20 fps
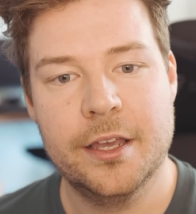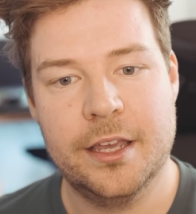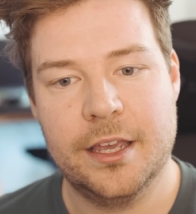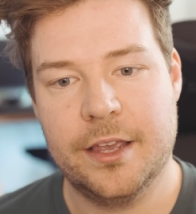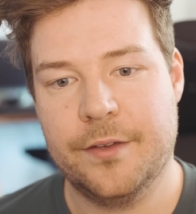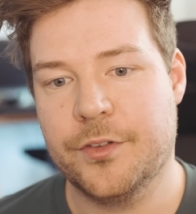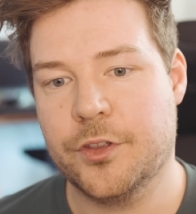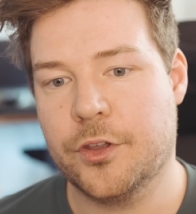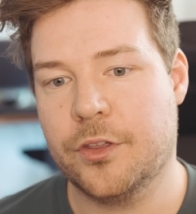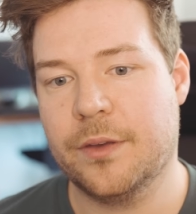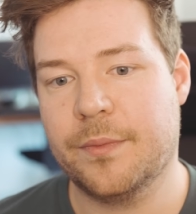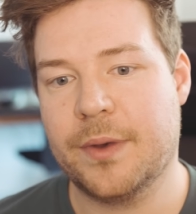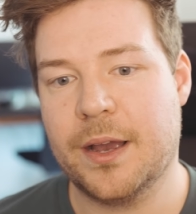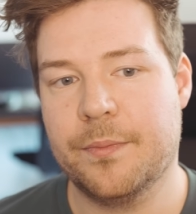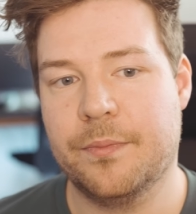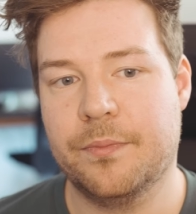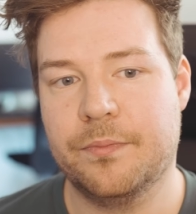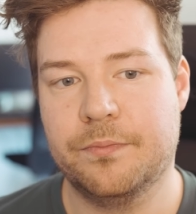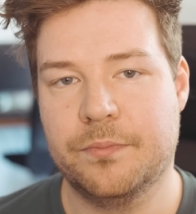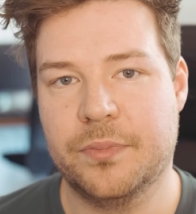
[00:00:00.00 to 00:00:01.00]
even though they might
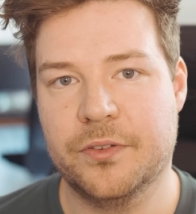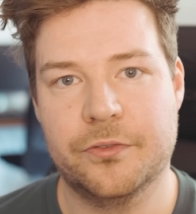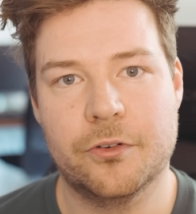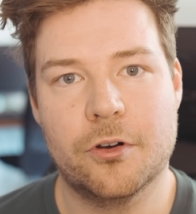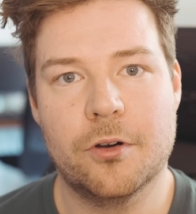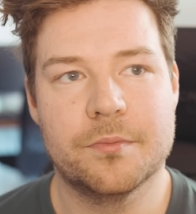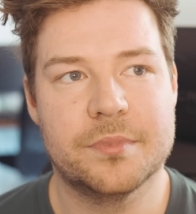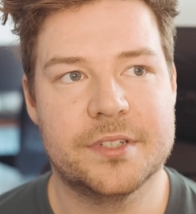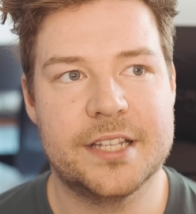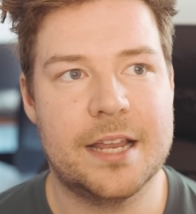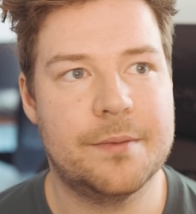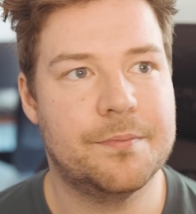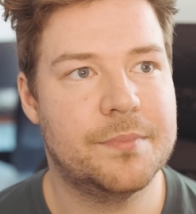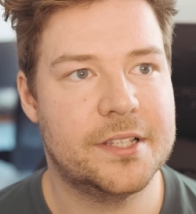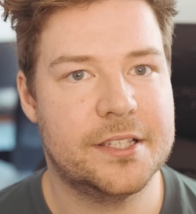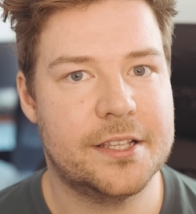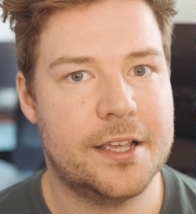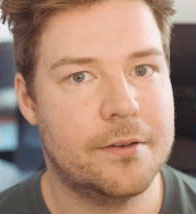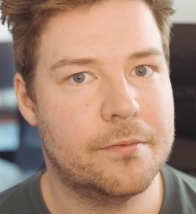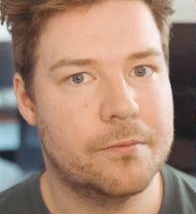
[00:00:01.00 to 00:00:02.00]
perform
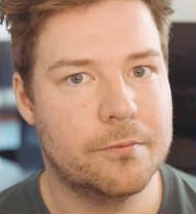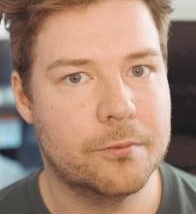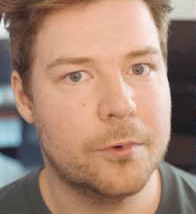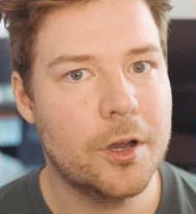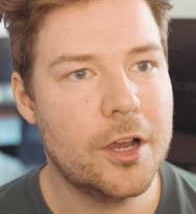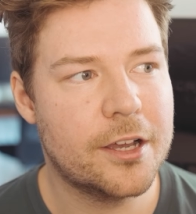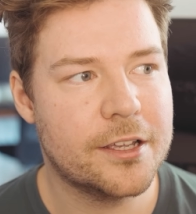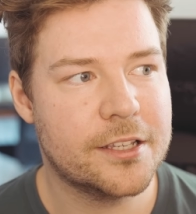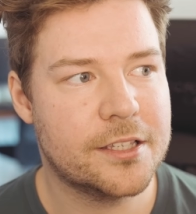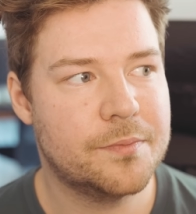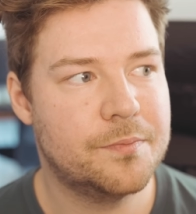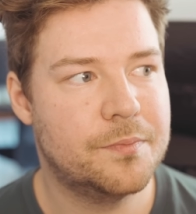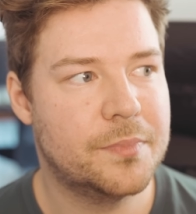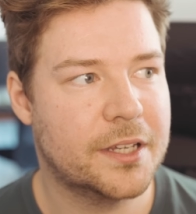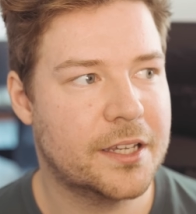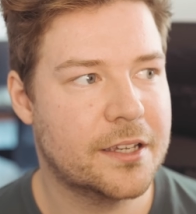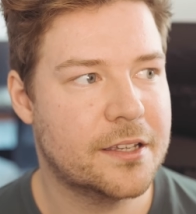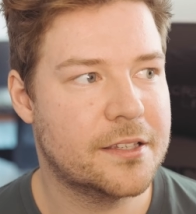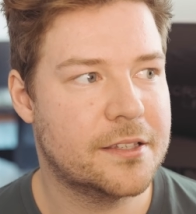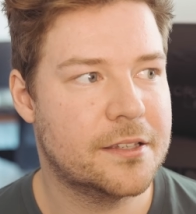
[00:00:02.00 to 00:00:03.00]
10% worse
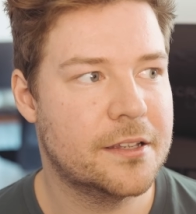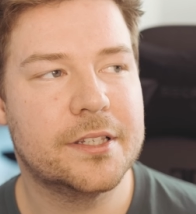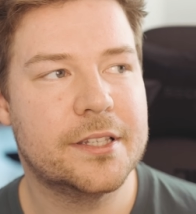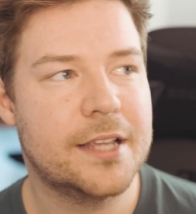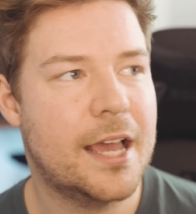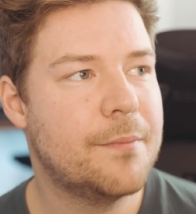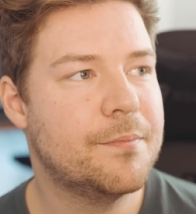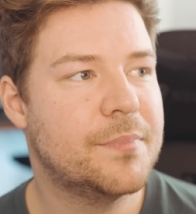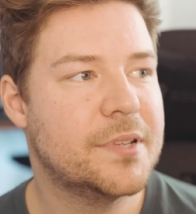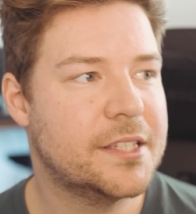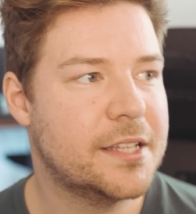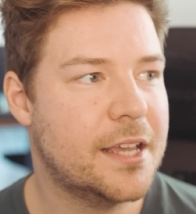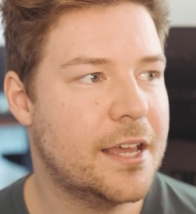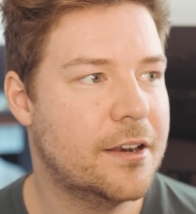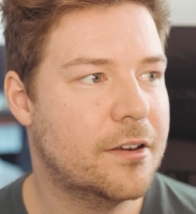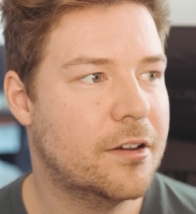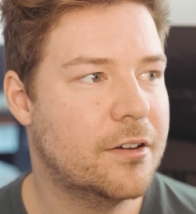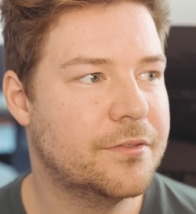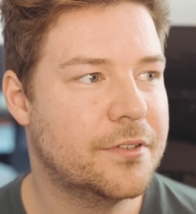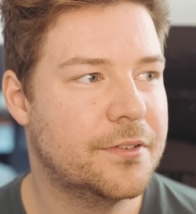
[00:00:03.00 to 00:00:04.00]
because
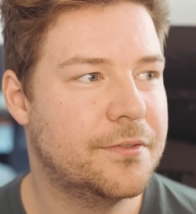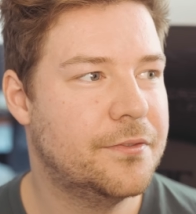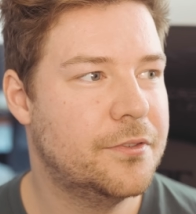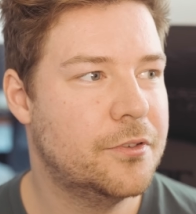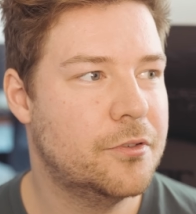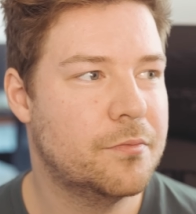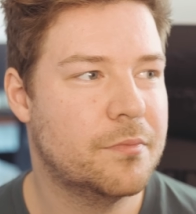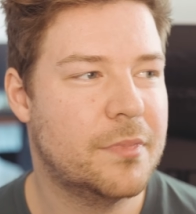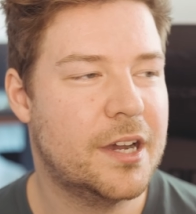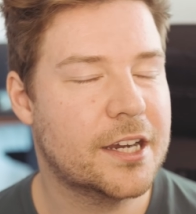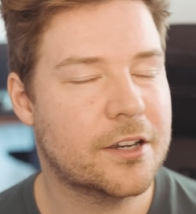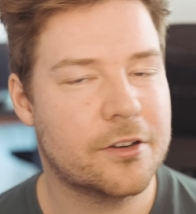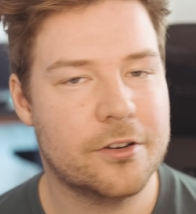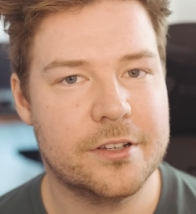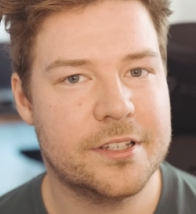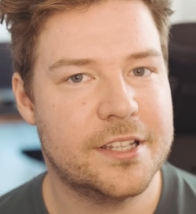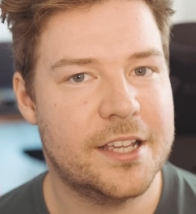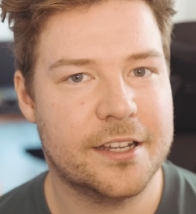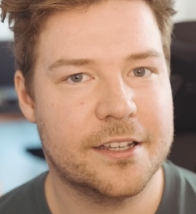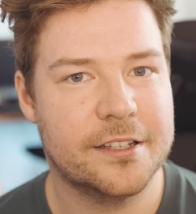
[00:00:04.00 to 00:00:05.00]
10% of a few
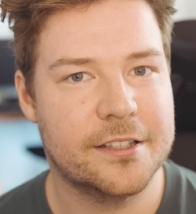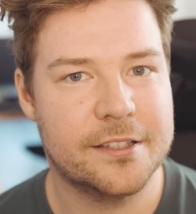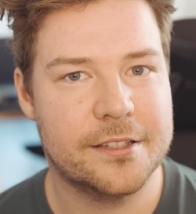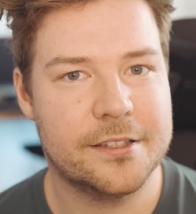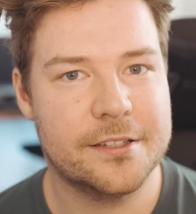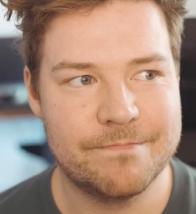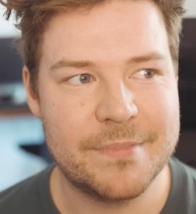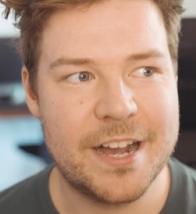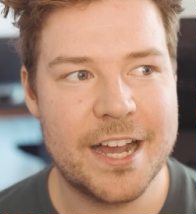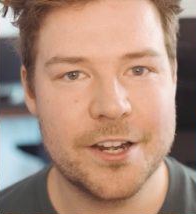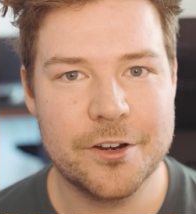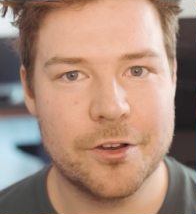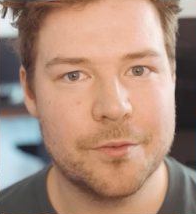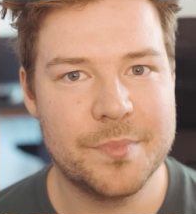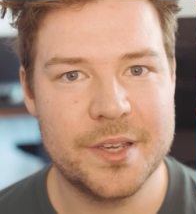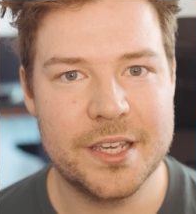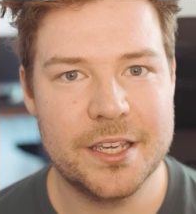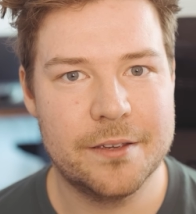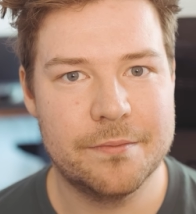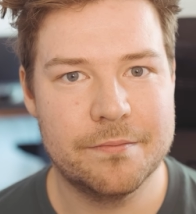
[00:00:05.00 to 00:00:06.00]
microseconds might not
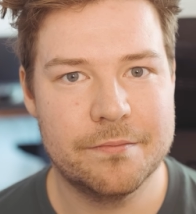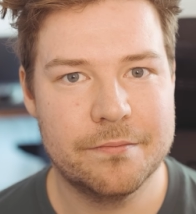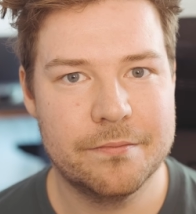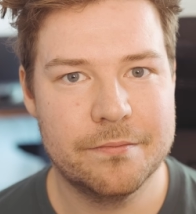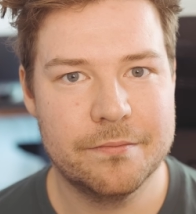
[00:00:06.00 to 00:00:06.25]
be